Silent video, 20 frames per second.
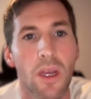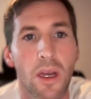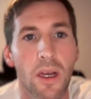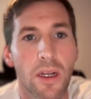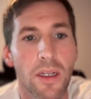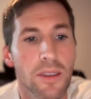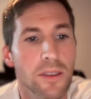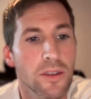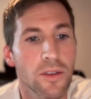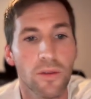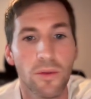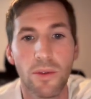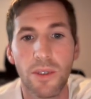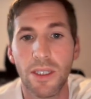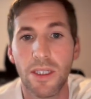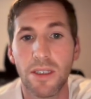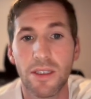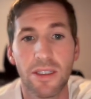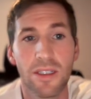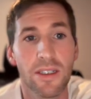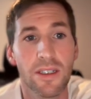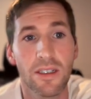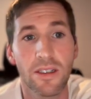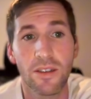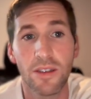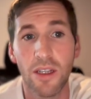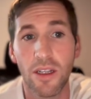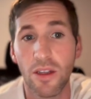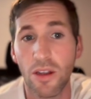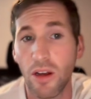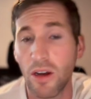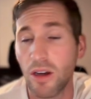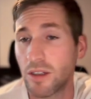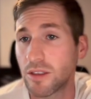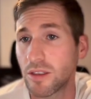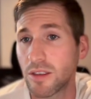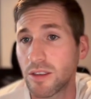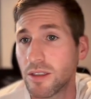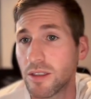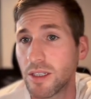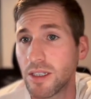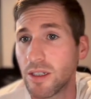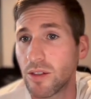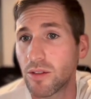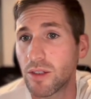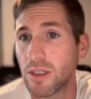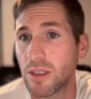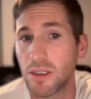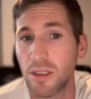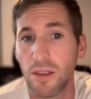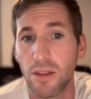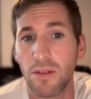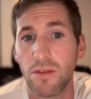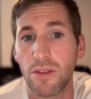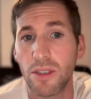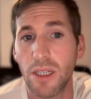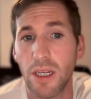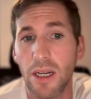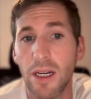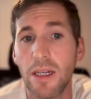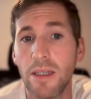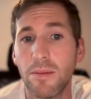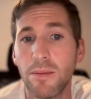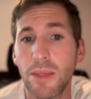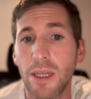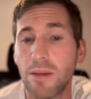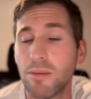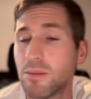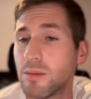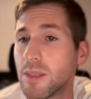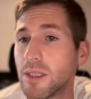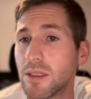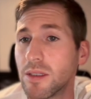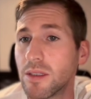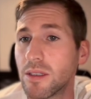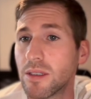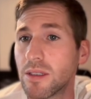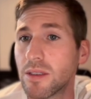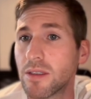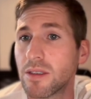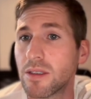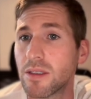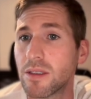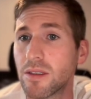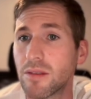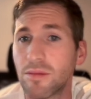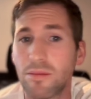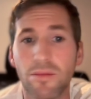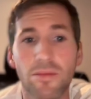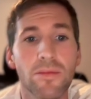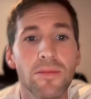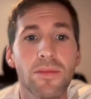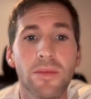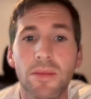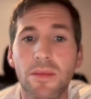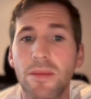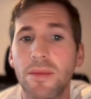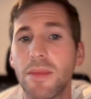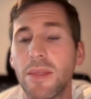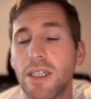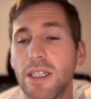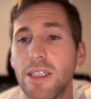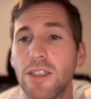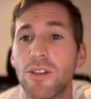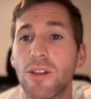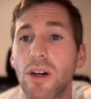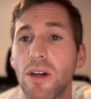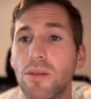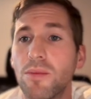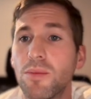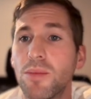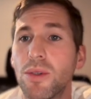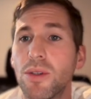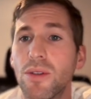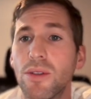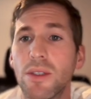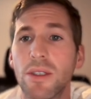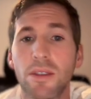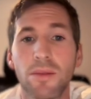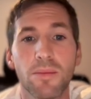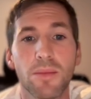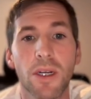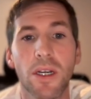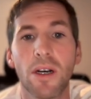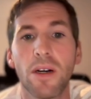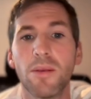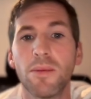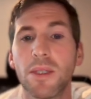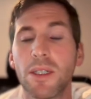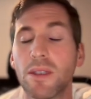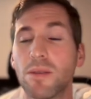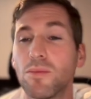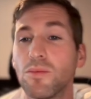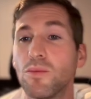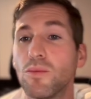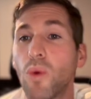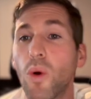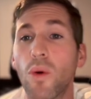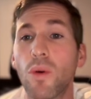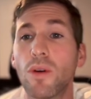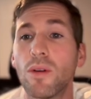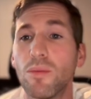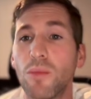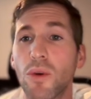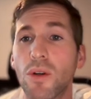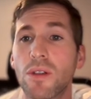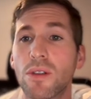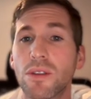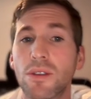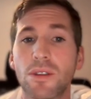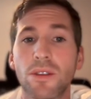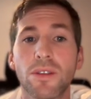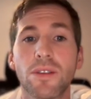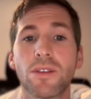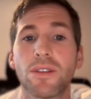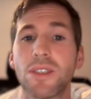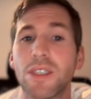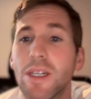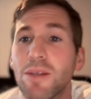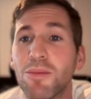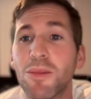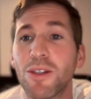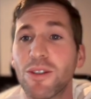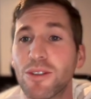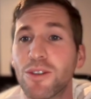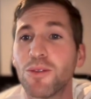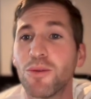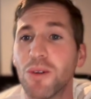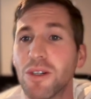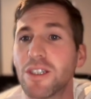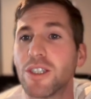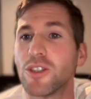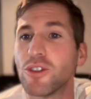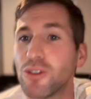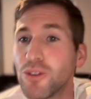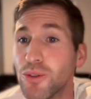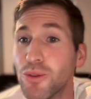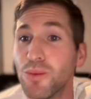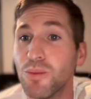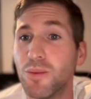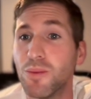And so we can see here the loss is decreasing over time. That means each output is becoming more and more similar to what it should